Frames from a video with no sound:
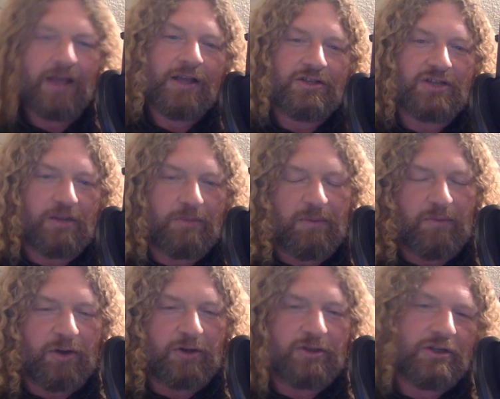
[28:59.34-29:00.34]
so that'll be in
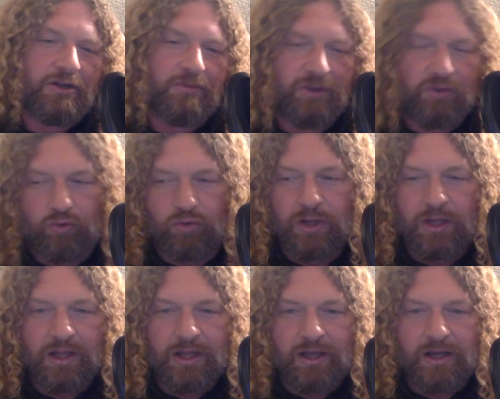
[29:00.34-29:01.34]
March. It'll be cool.
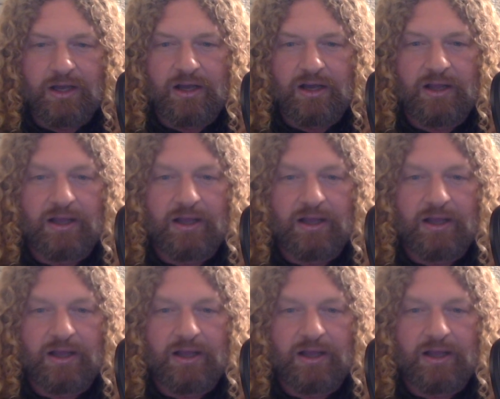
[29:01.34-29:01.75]
Uh,